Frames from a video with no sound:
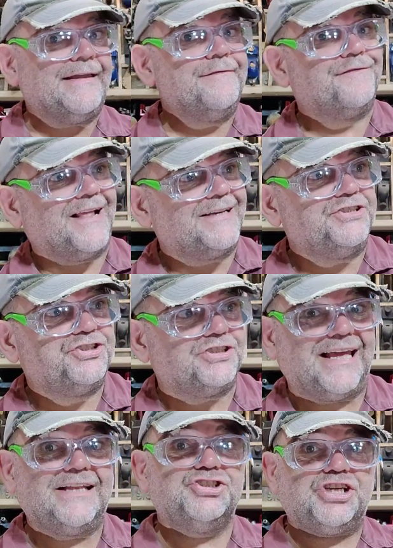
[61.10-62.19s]

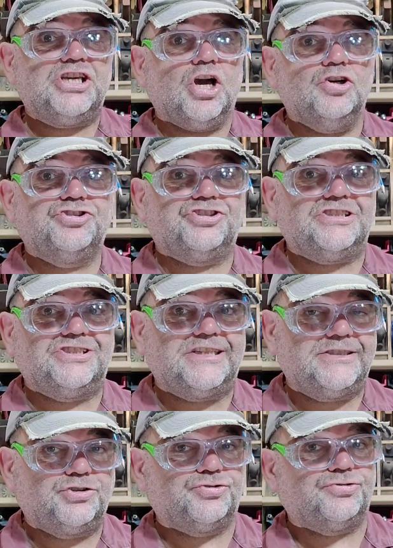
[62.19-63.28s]
inflation, energy costs,
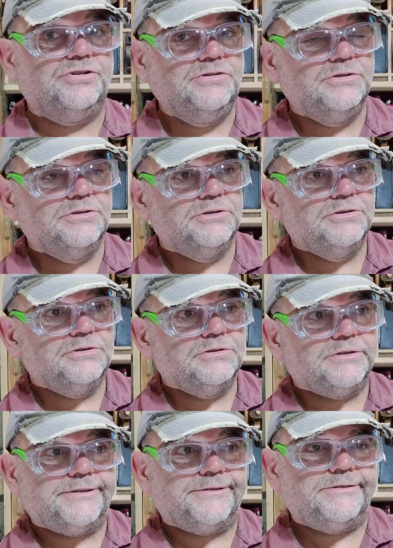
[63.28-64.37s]
etc.,
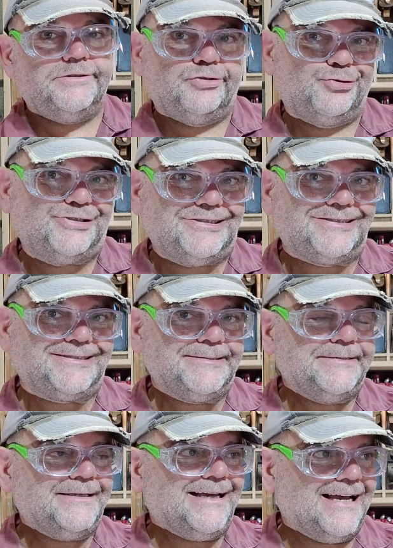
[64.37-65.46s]
and increased
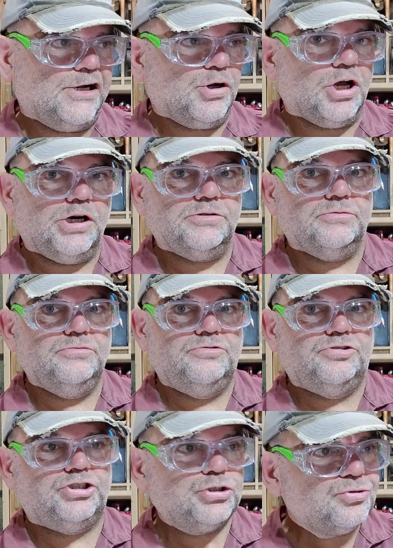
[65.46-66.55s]
alcohol
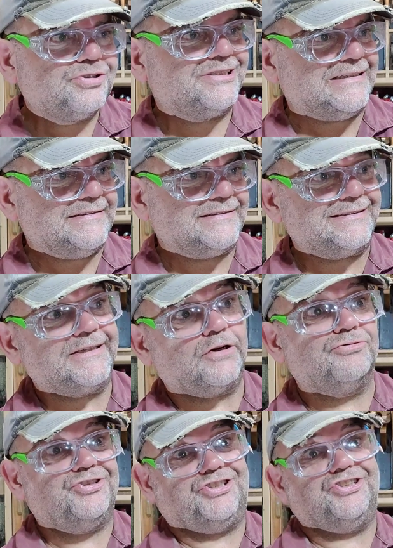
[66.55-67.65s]
duty since
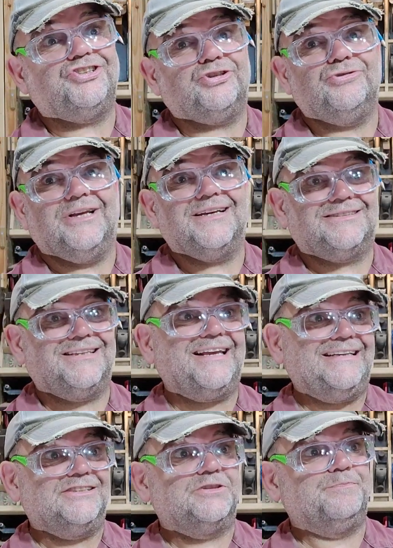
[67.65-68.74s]
old oh, Rishi Sunak's
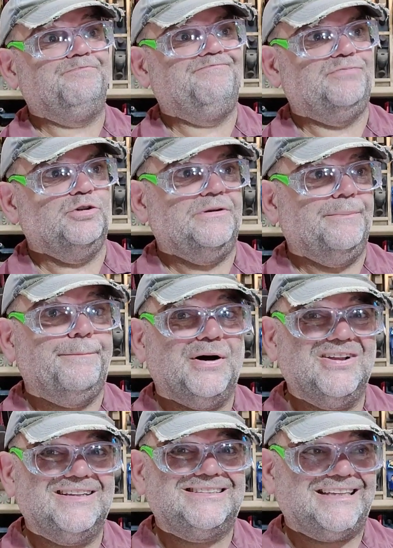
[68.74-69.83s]
latest blooming
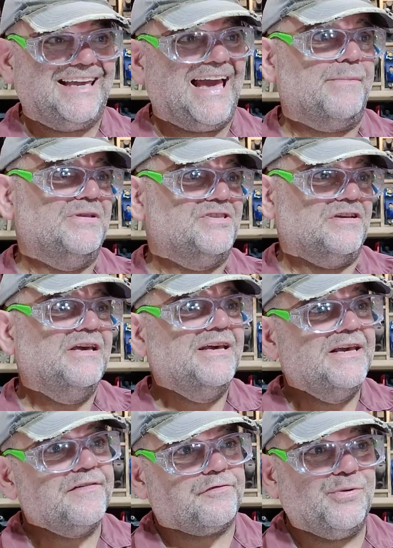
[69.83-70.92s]
policy came into
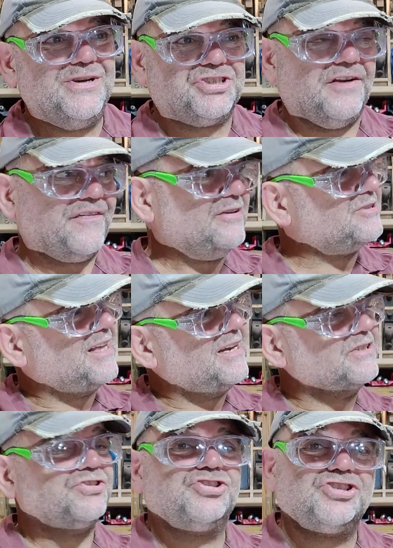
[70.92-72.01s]
fruition. I think it was
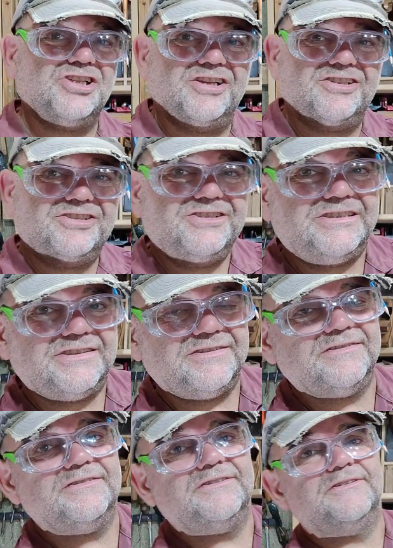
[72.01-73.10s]
last July.
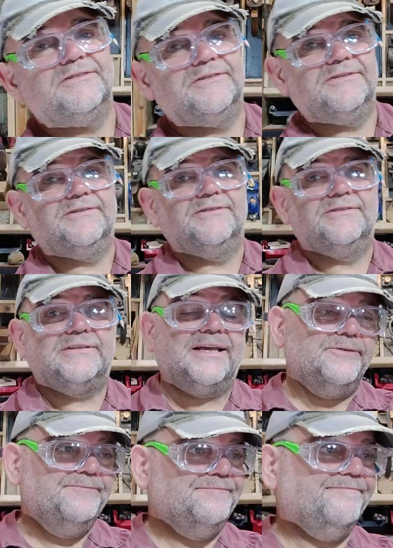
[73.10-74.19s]

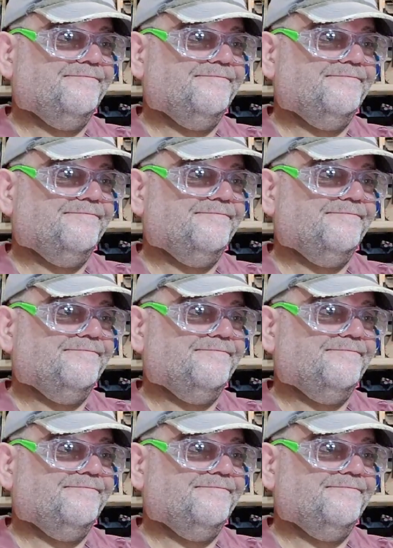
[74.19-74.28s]
Now,